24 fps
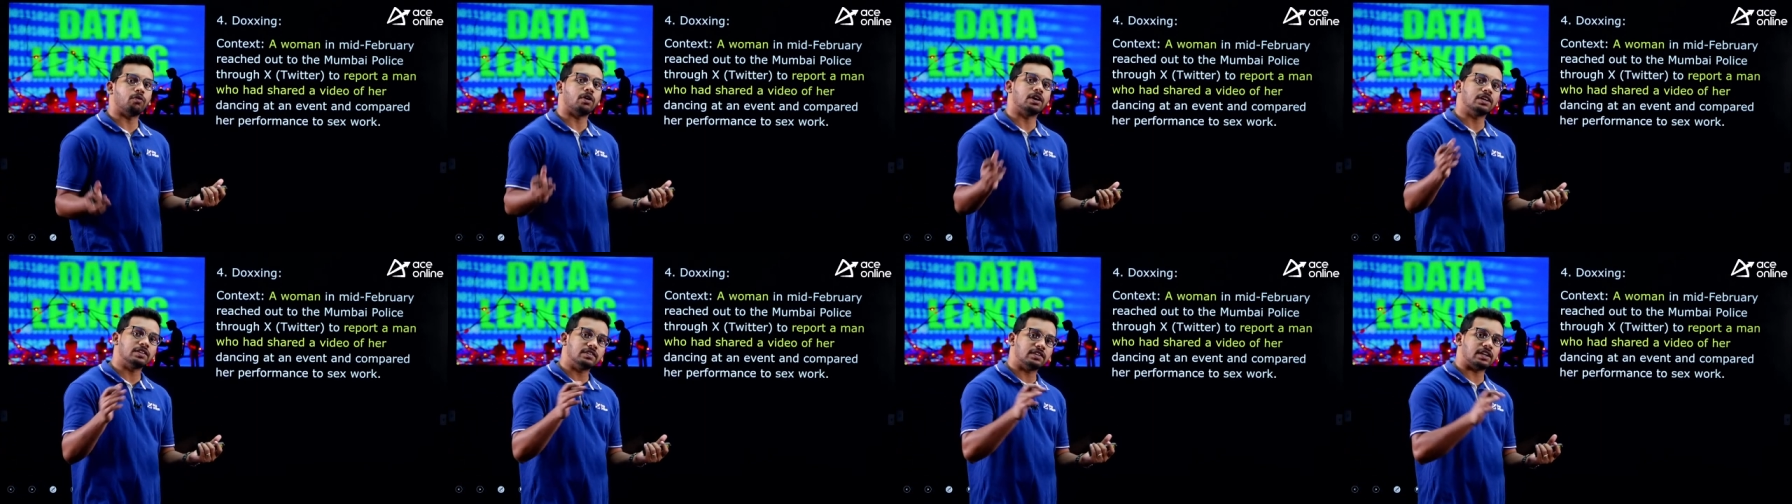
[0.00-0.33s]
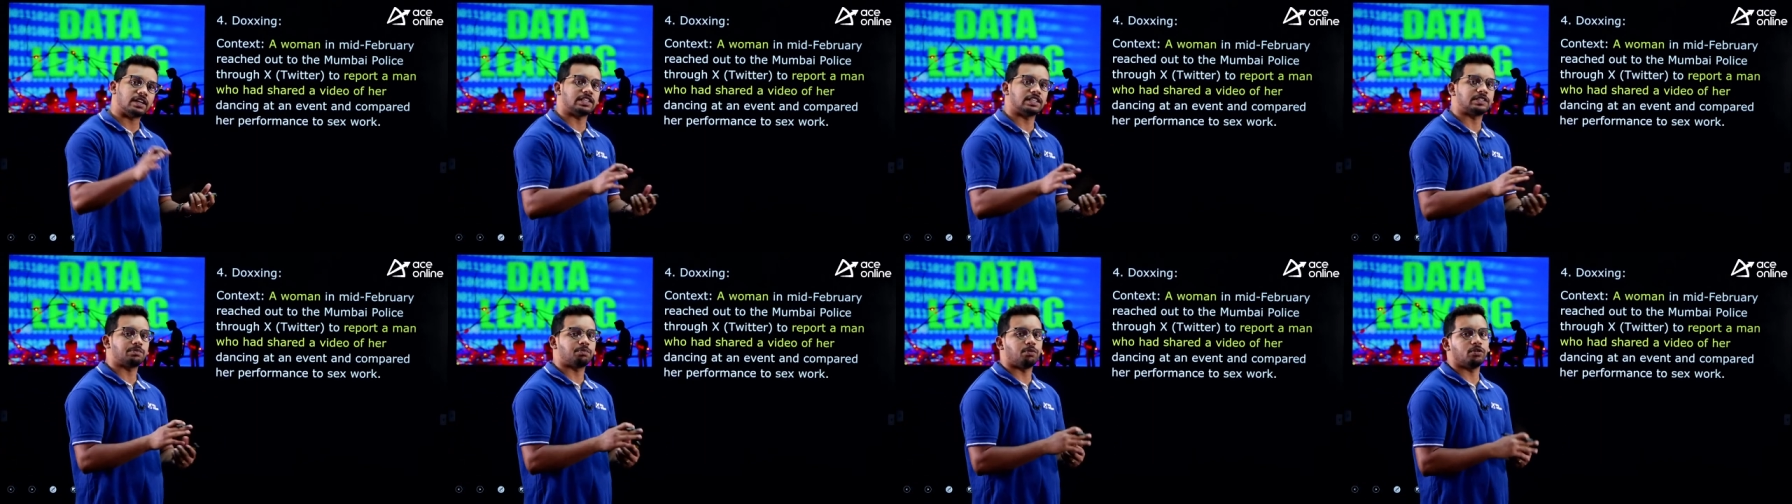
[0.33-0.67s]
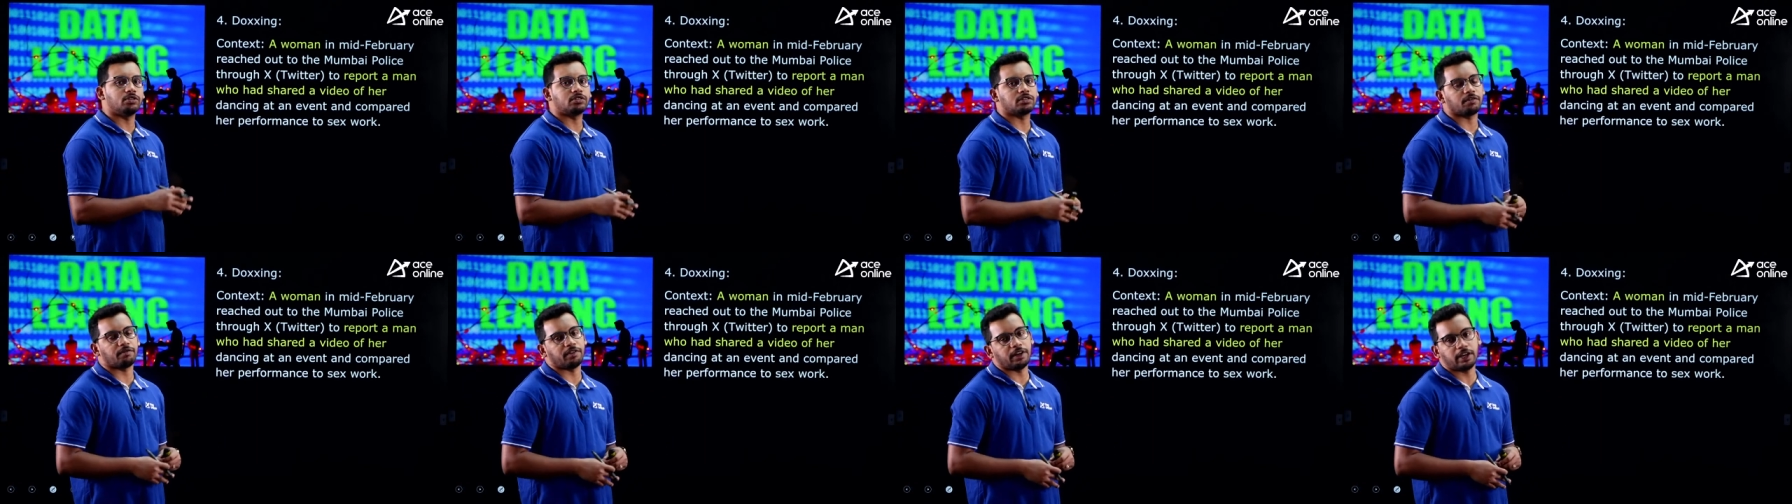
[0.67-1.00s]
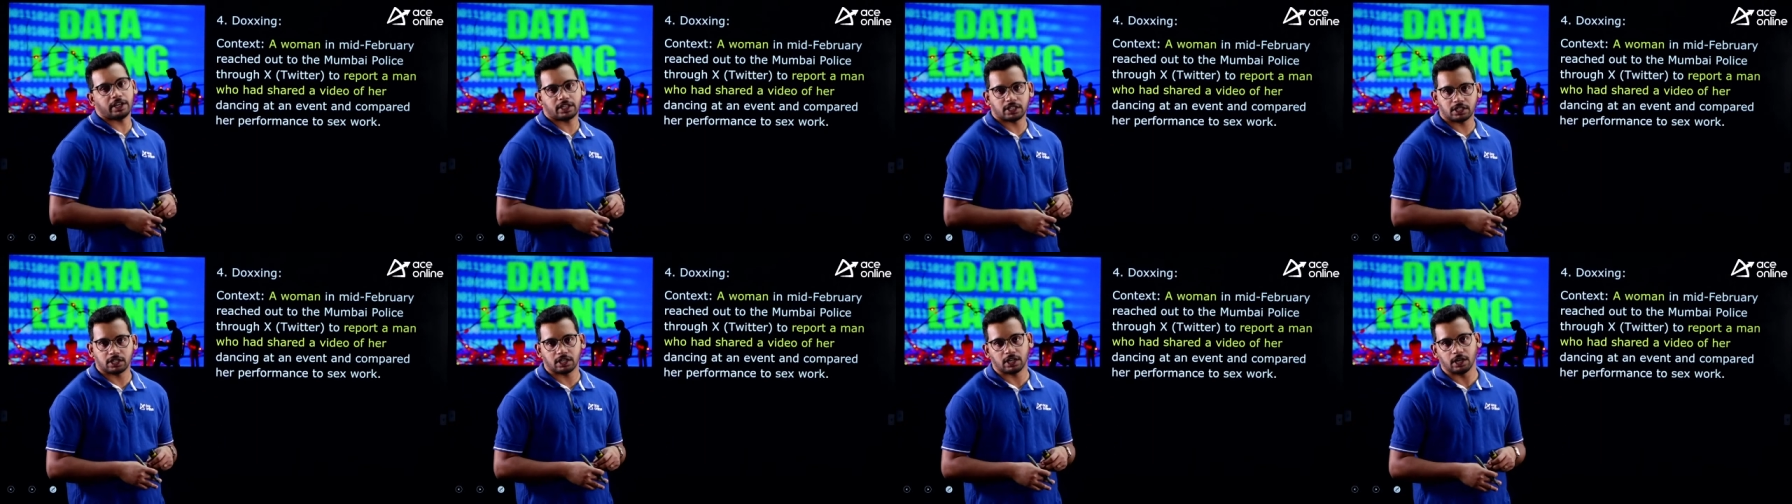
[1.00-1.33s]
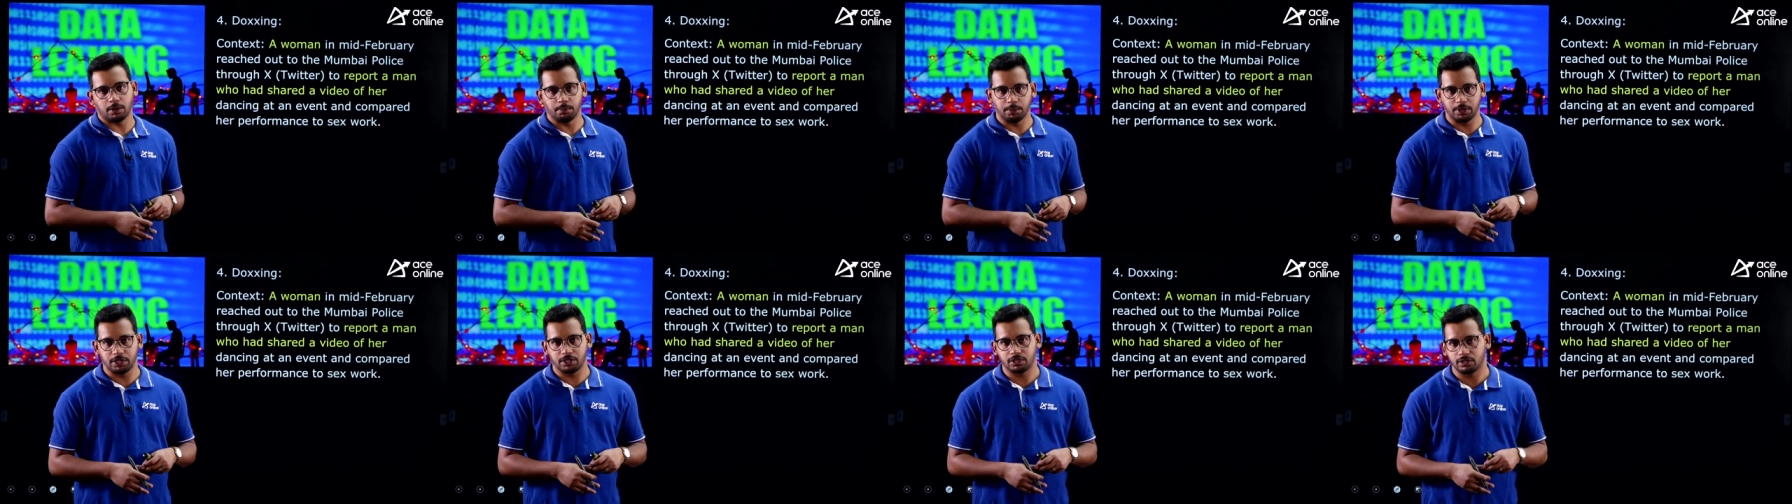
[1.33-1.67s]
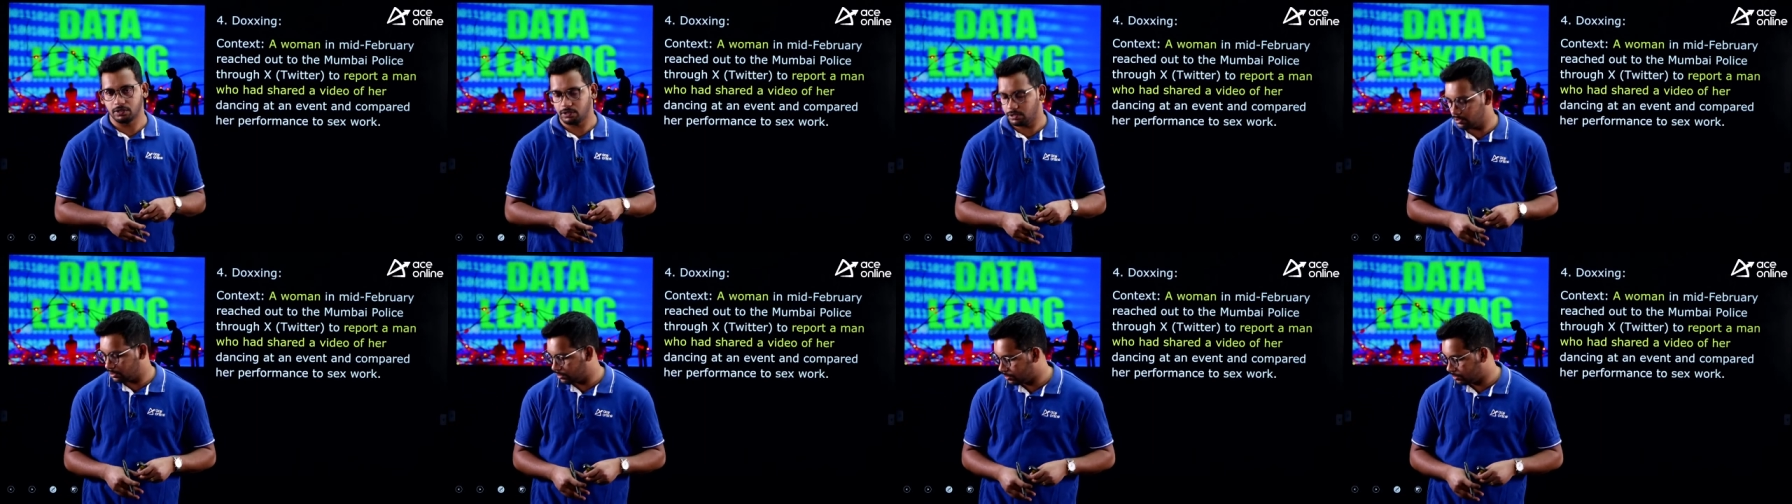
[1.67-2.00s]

what is the response of election commission,